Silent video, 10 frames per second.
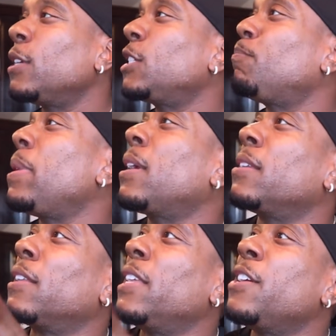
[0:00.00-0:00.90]

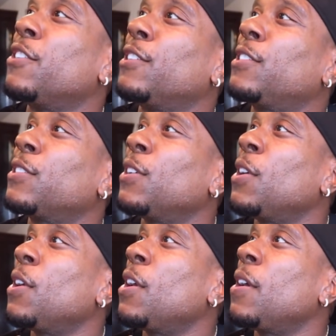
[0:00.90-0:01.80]
Speaking of leaders,
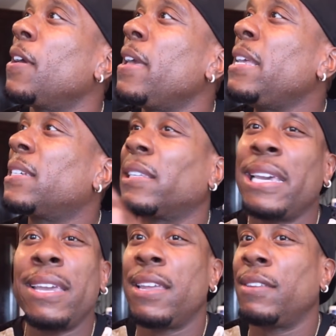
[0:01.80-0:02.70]
he's
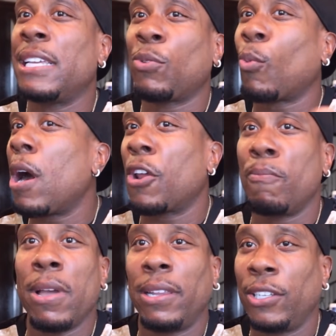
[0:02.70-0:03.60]
leading this
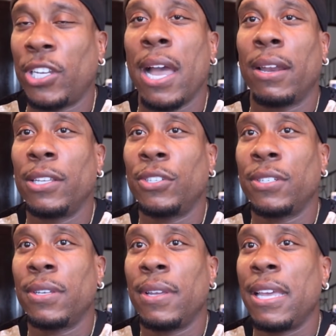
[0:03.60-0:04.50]
watermelon
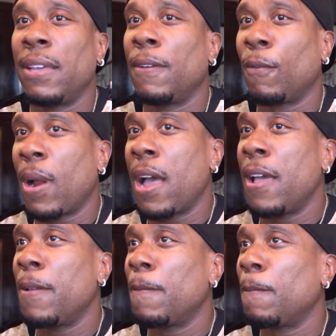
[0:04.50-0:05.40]
challenge,
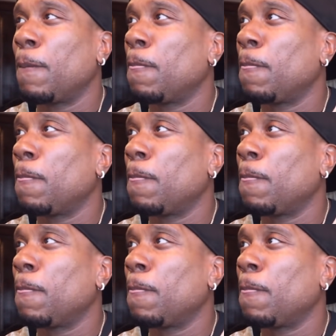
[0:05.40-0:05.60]
right?